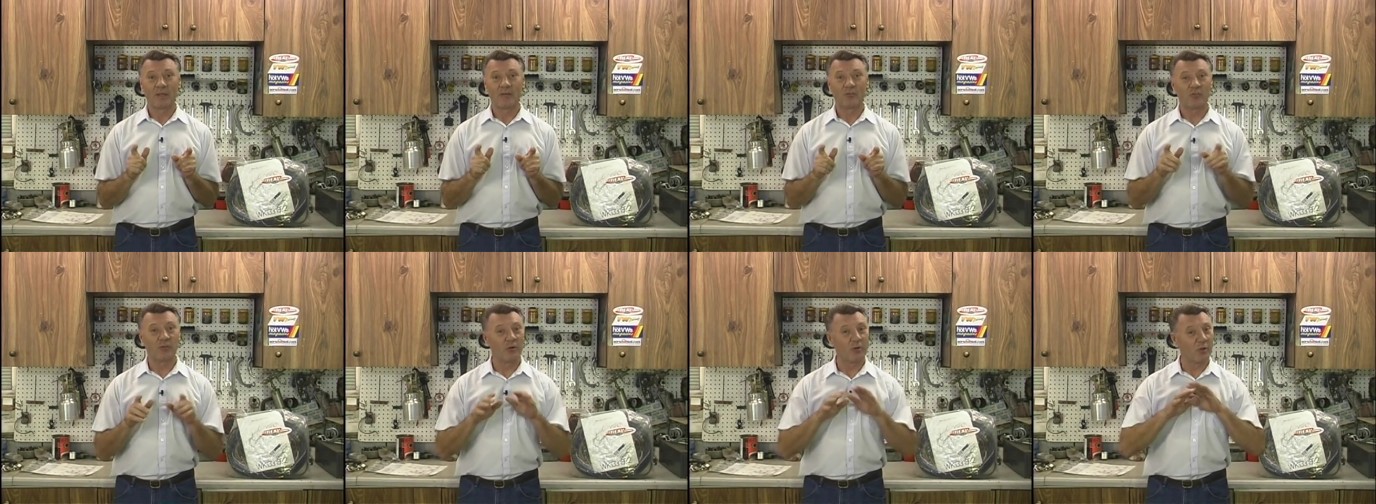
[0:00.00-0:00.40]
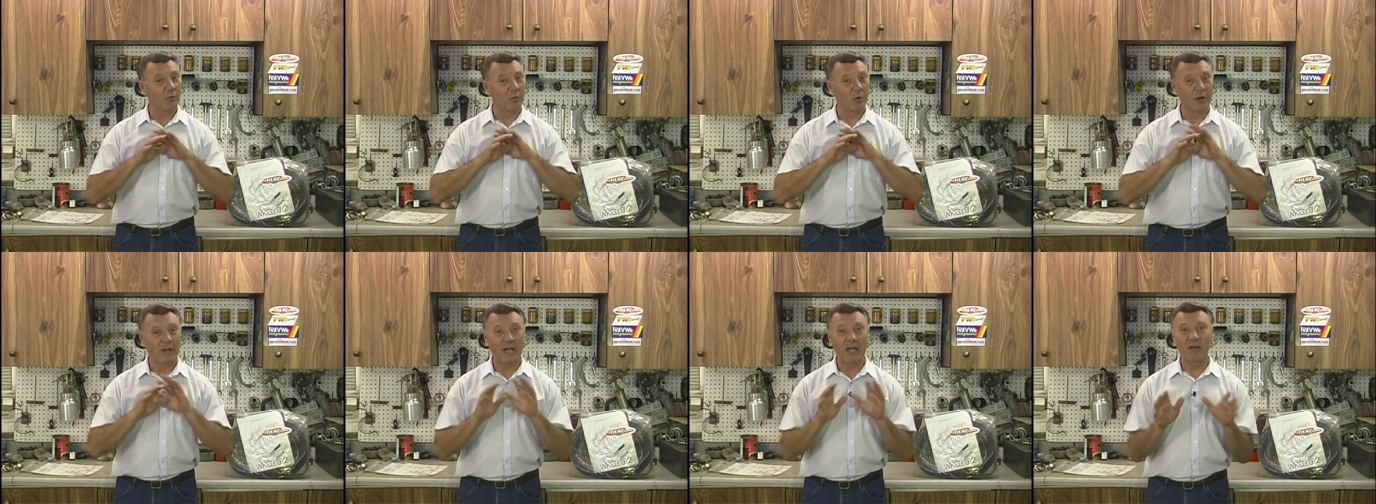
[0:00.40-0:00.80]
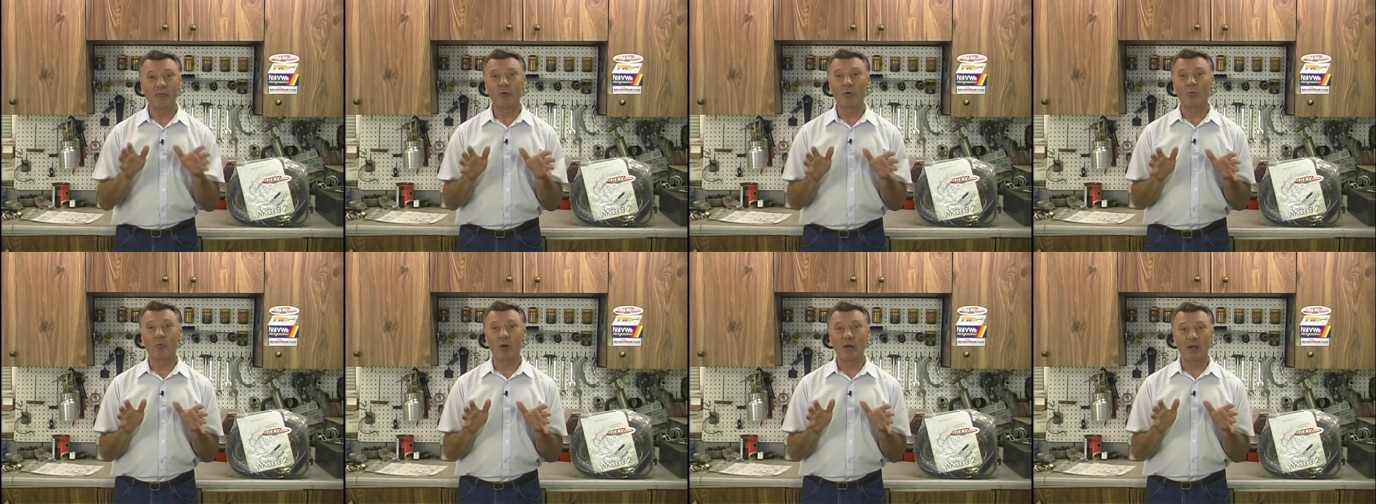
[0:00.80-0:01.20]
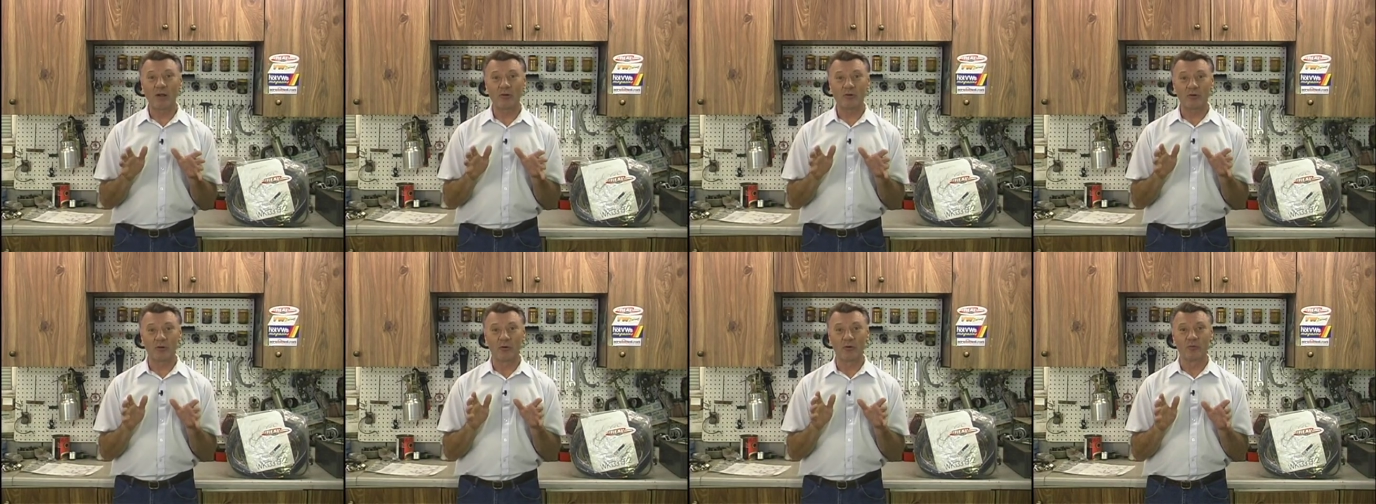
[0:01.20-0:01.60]
show you where every
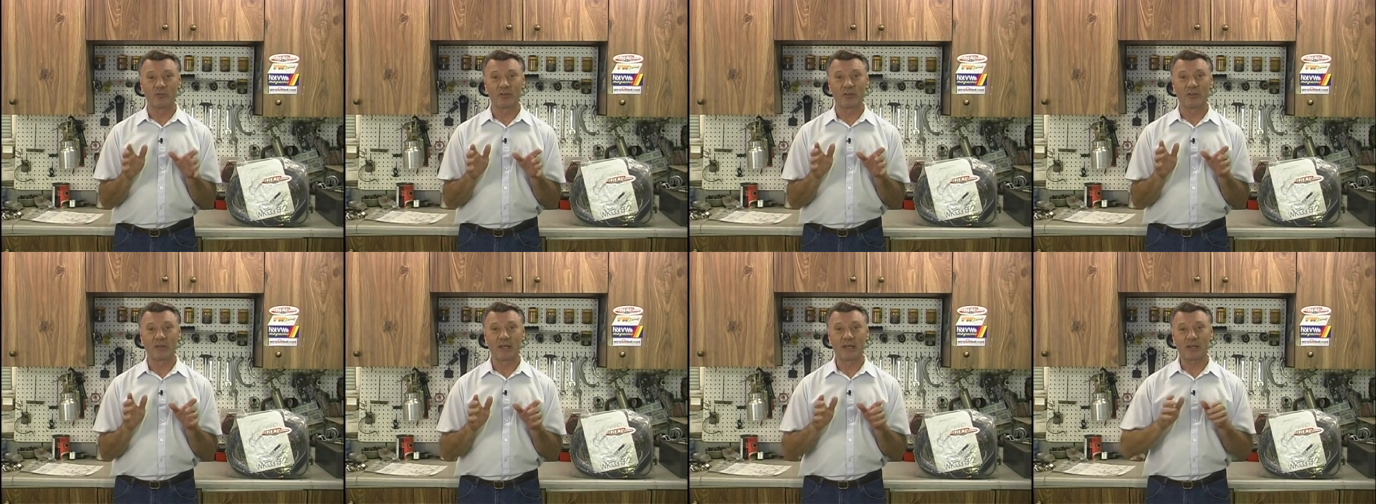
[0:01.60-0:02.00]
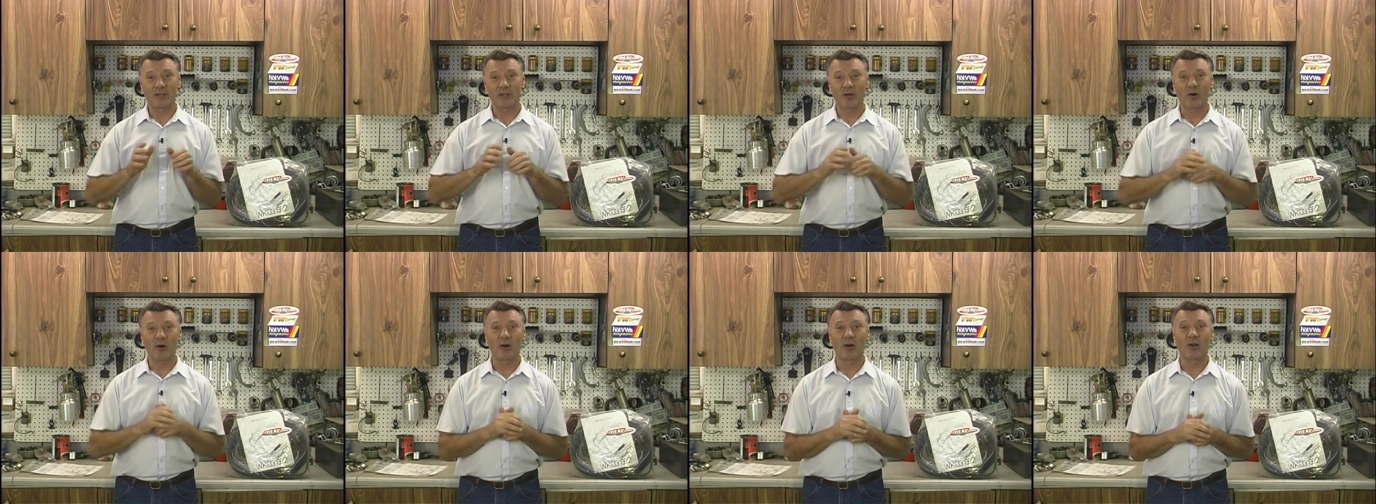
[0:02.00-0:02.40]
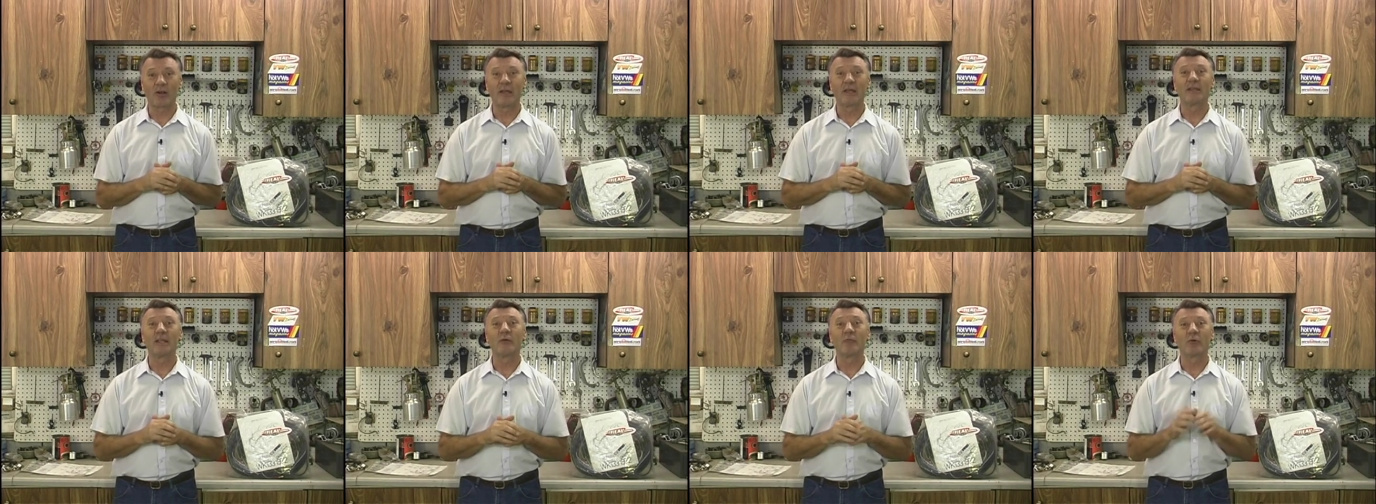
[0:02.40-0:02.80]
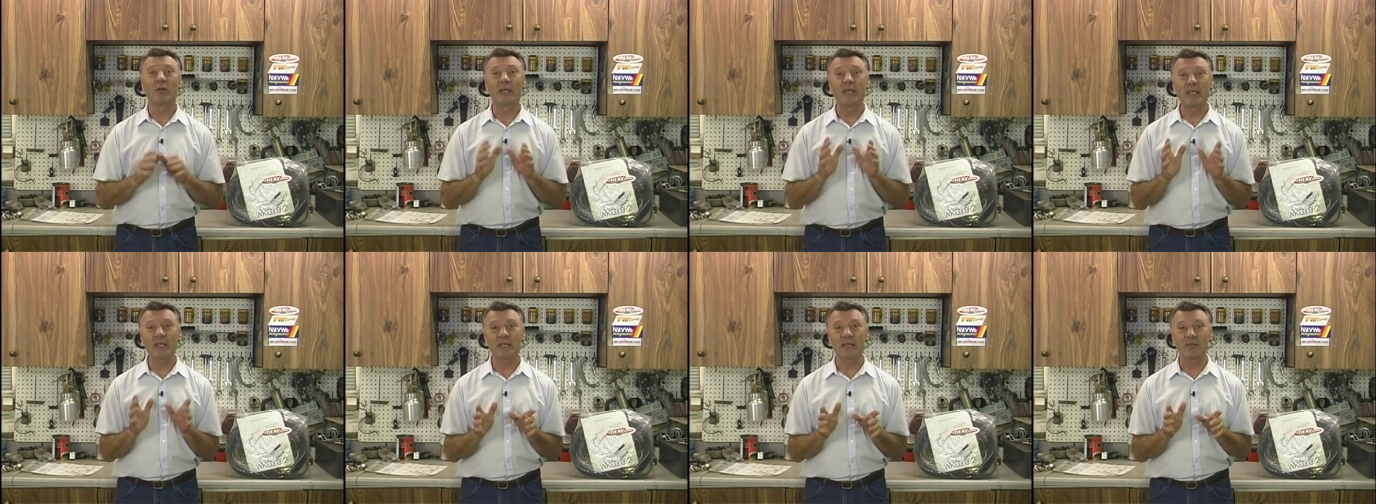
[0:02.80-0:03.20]
wire goes in that car, and then when
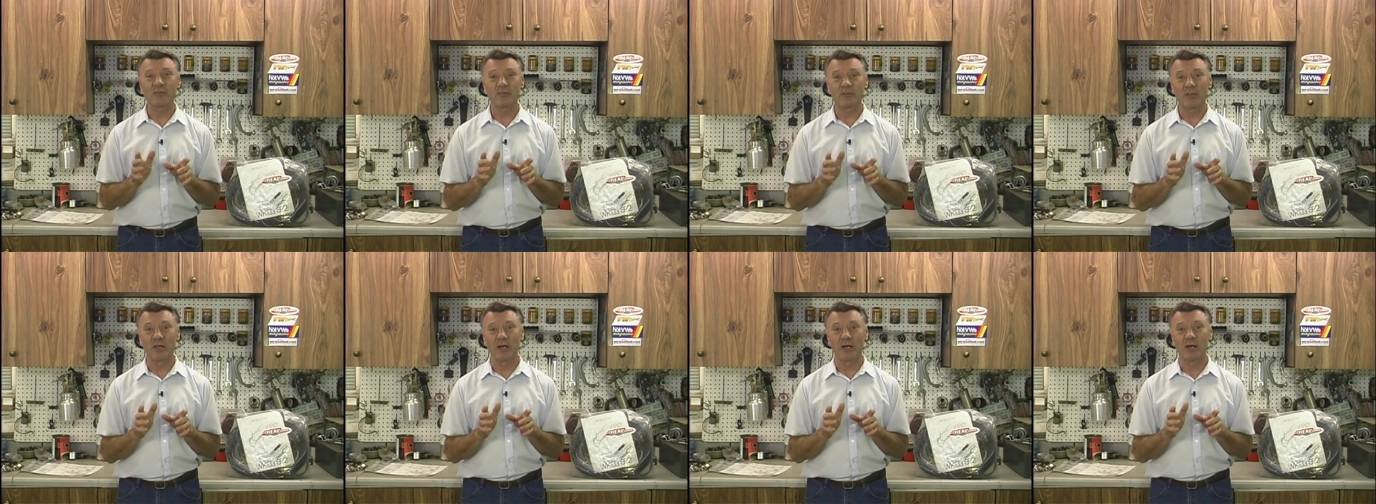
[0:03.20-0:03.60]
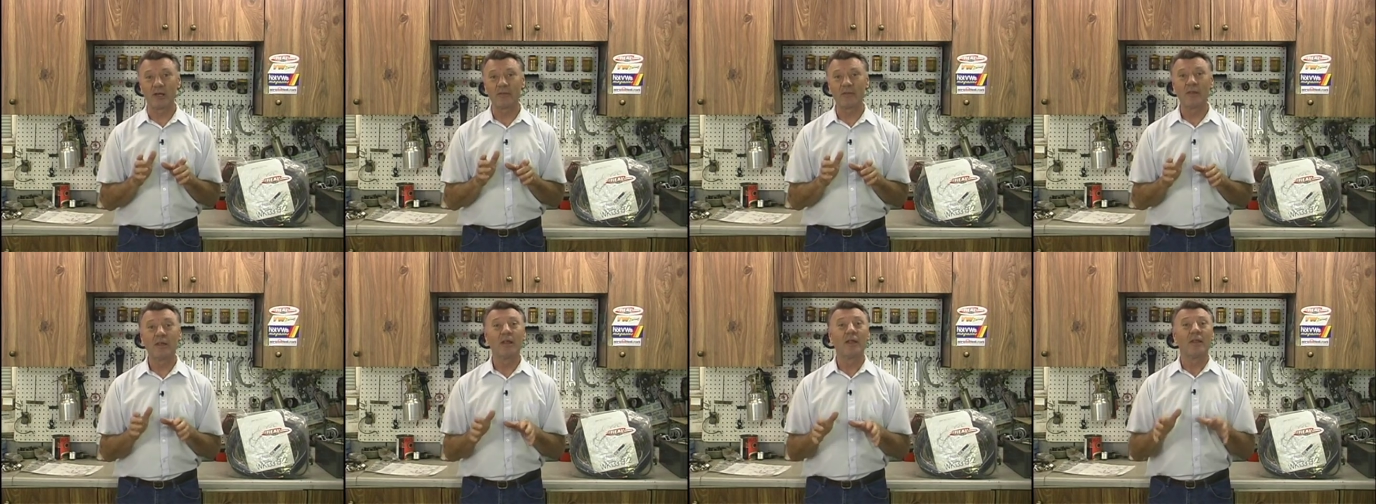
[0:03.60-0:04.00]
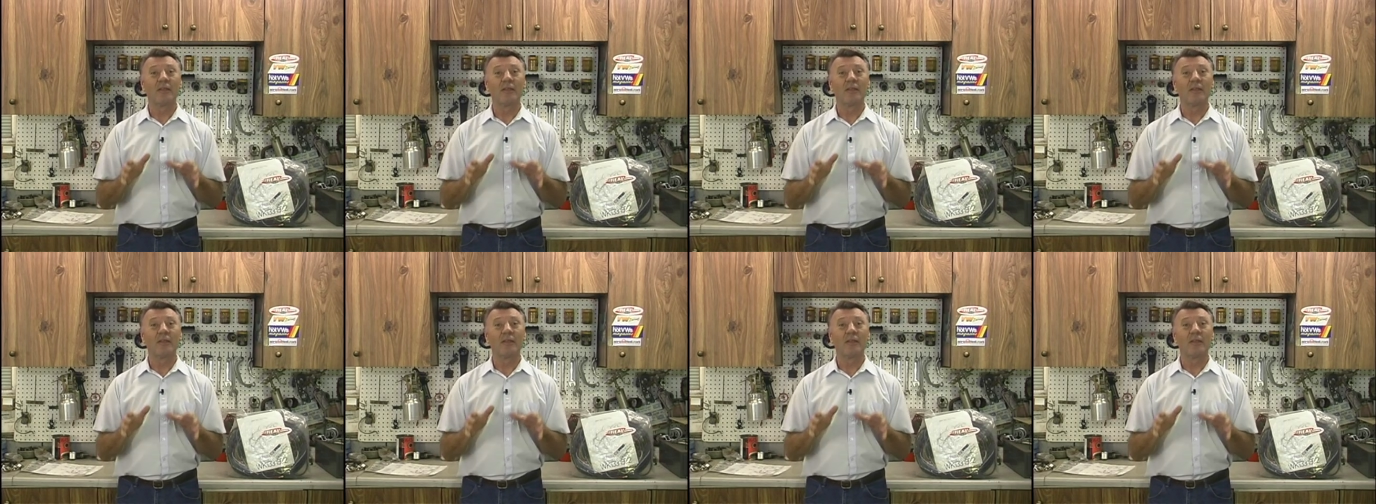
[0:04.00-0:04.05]
he gets done,